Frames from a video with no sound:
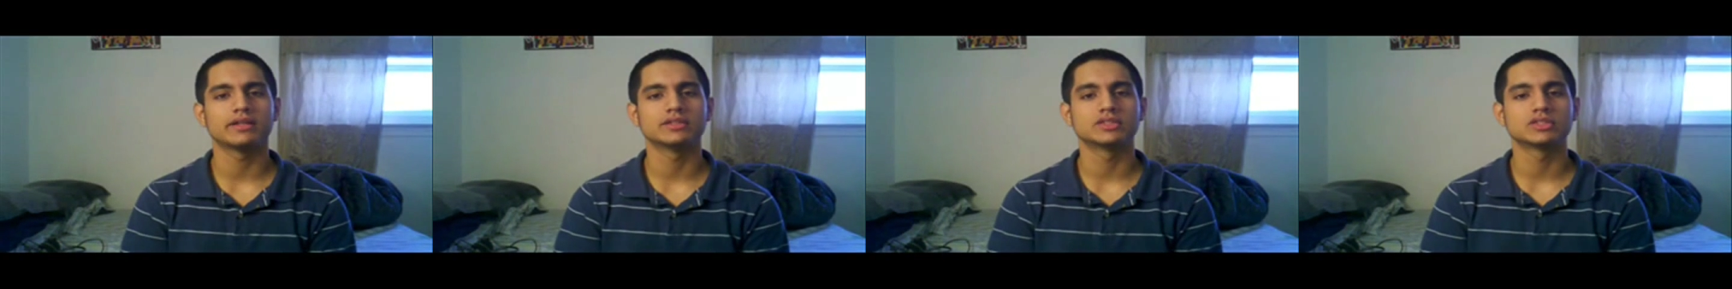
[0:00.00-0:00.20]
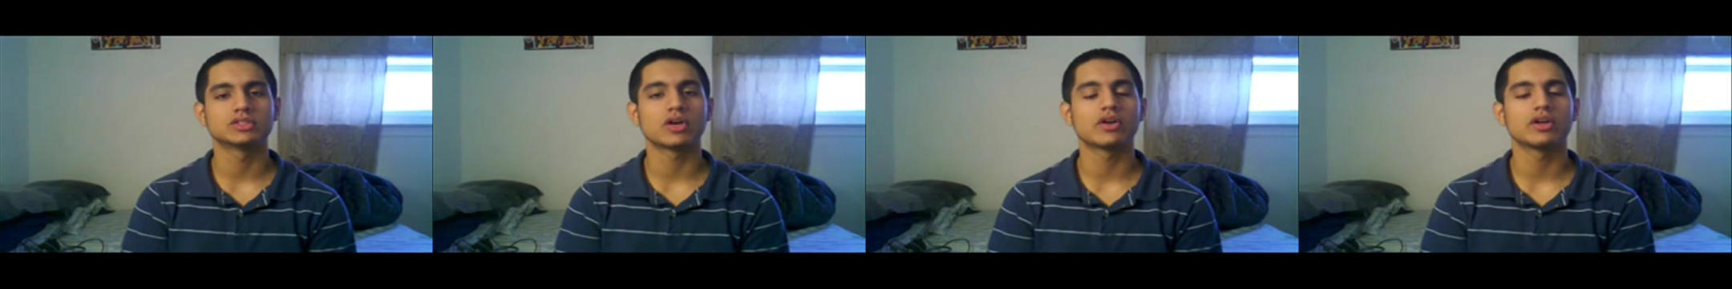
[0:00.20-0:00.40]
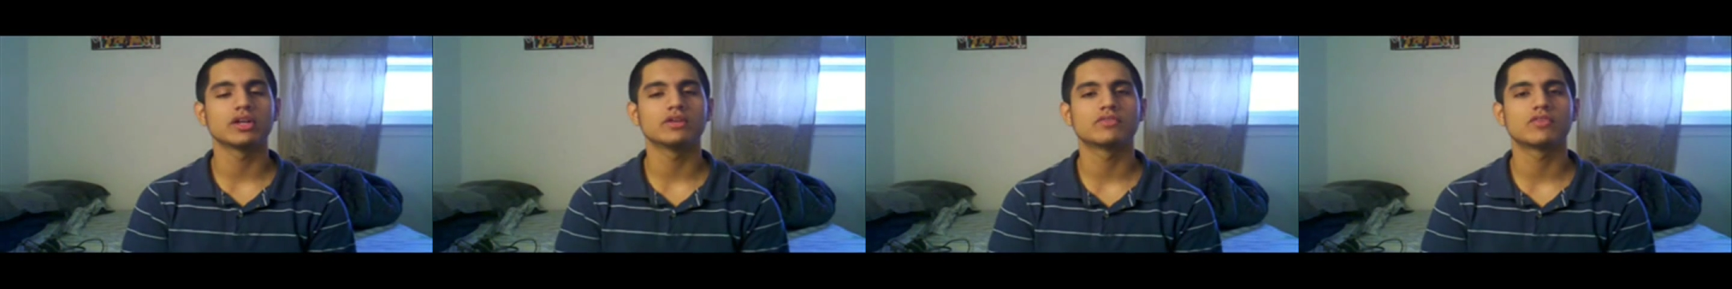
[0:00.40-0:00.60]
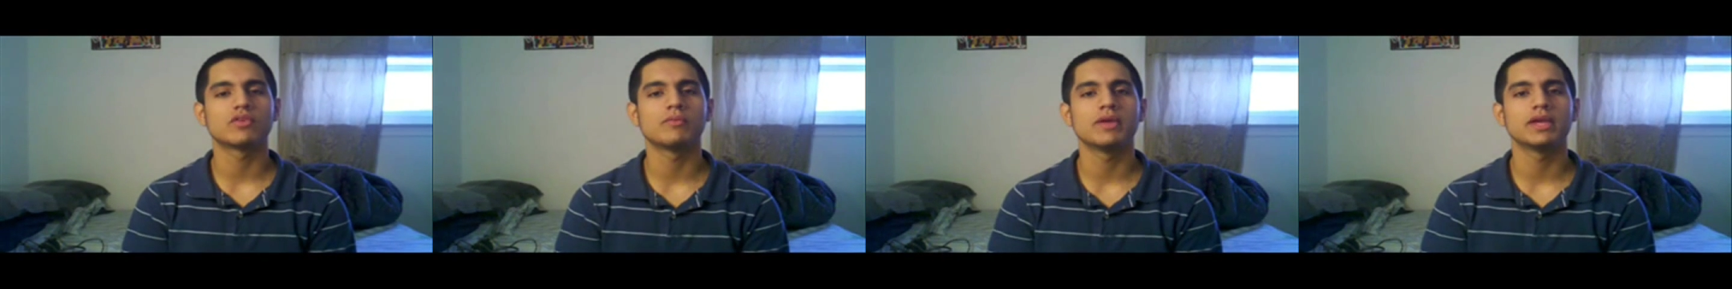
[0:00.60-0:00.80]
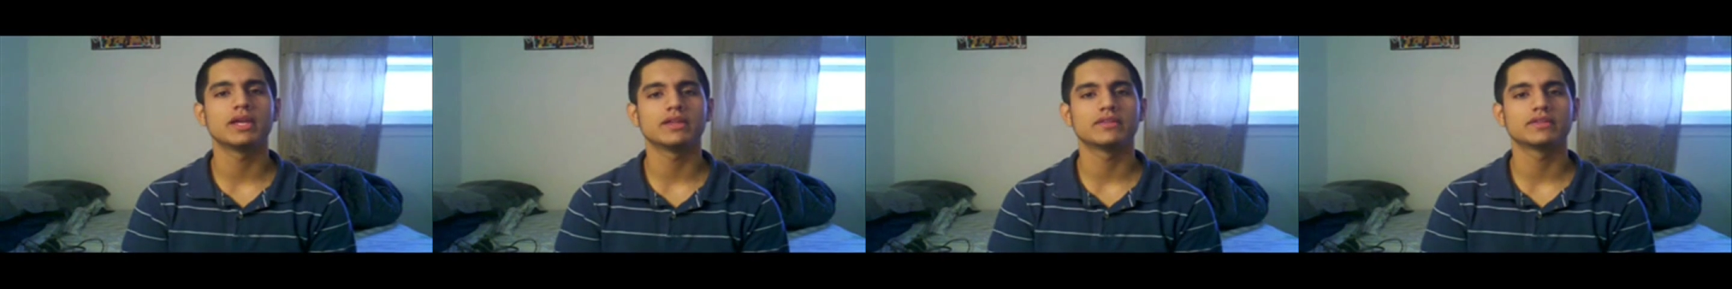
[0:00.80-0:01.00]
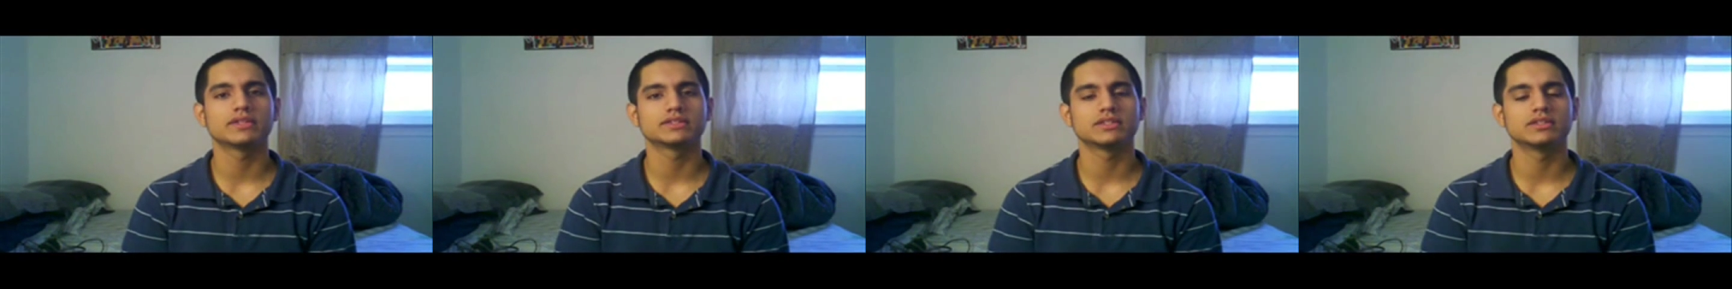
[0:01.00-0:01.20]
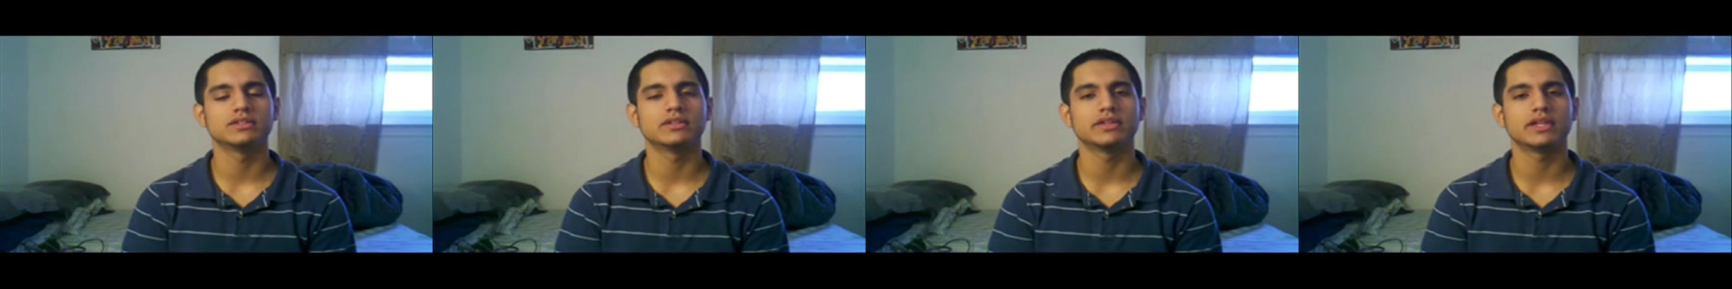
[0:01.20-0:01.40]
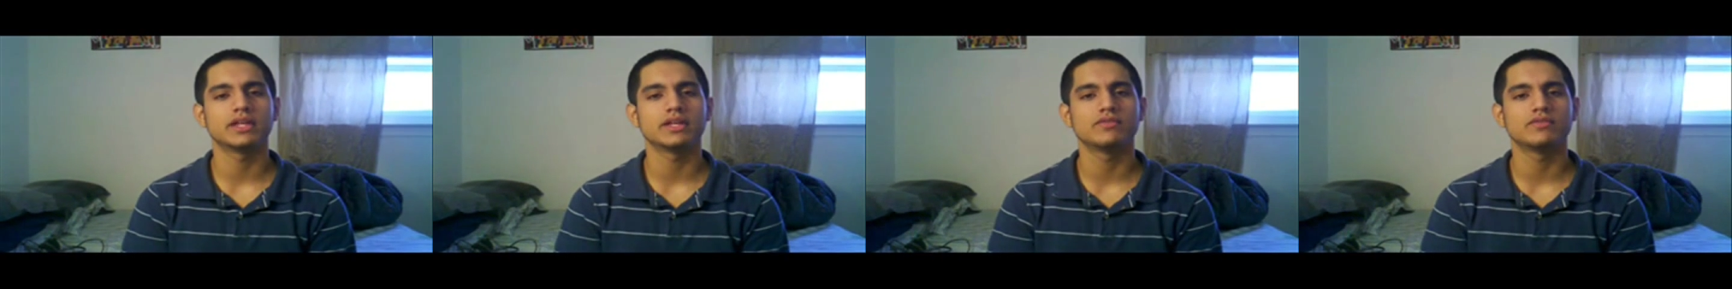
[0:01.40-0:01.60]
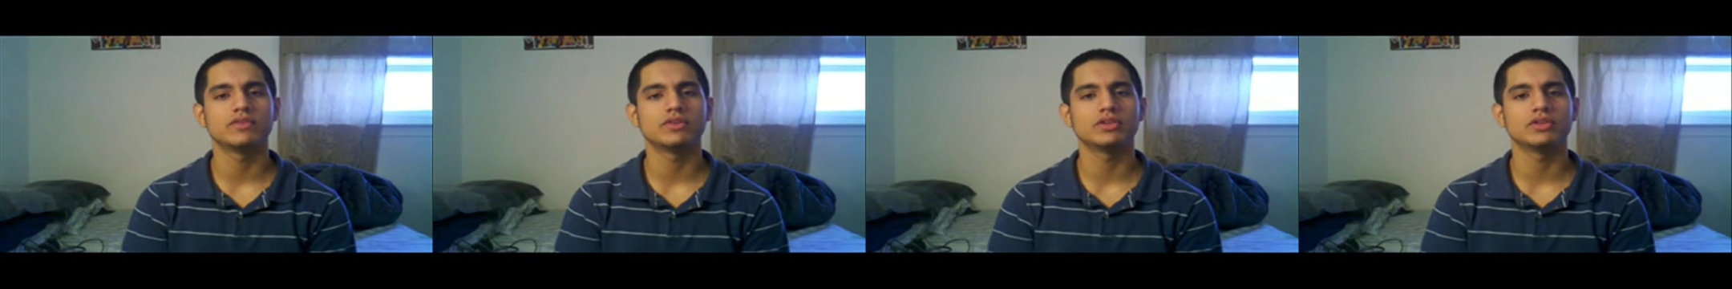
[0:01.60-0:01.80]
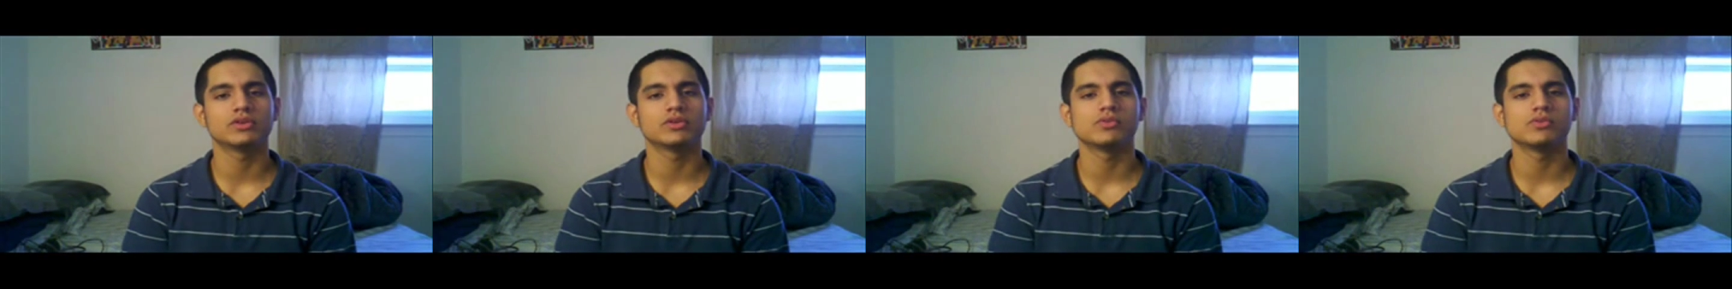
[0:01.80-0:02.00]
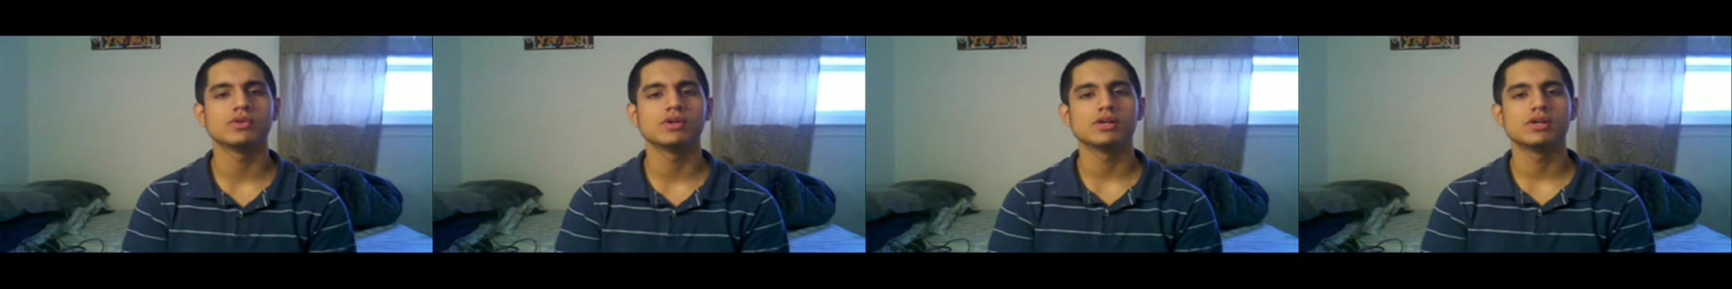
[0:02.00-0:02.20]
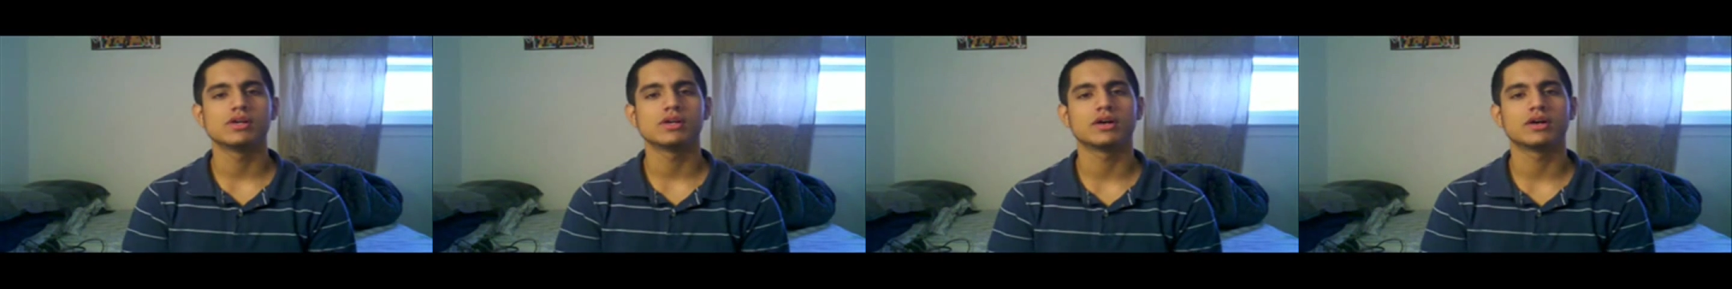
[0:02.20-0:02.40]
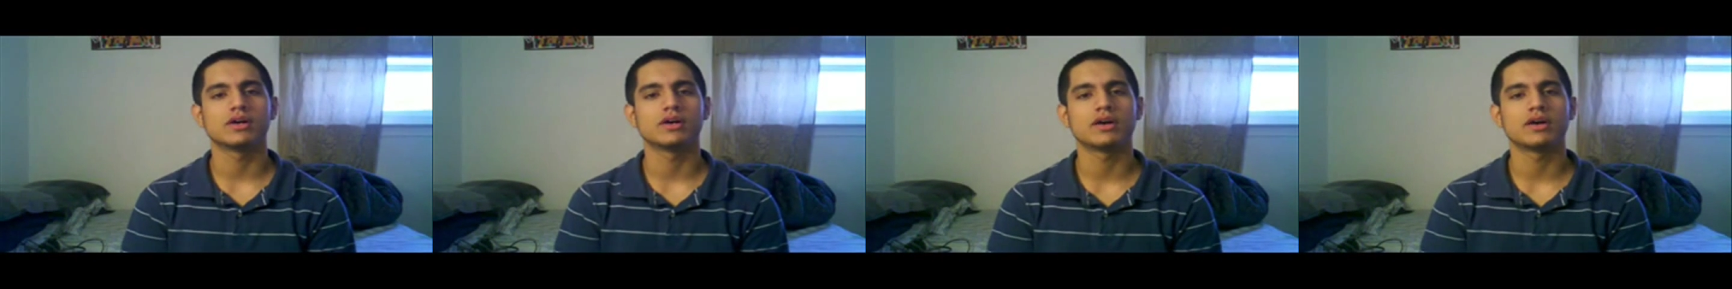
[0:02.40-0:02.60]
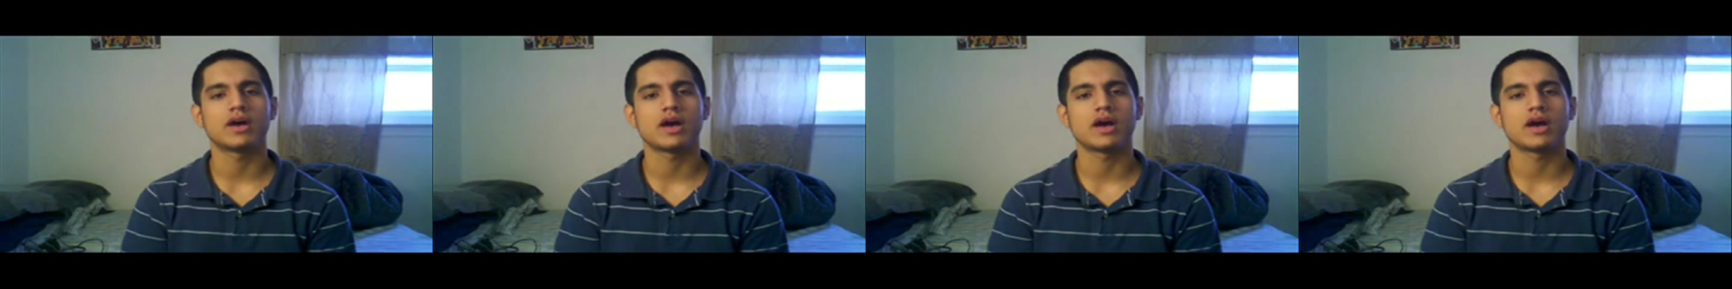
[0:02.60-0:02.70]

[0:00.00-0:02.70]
and sorry for making this a delayed video,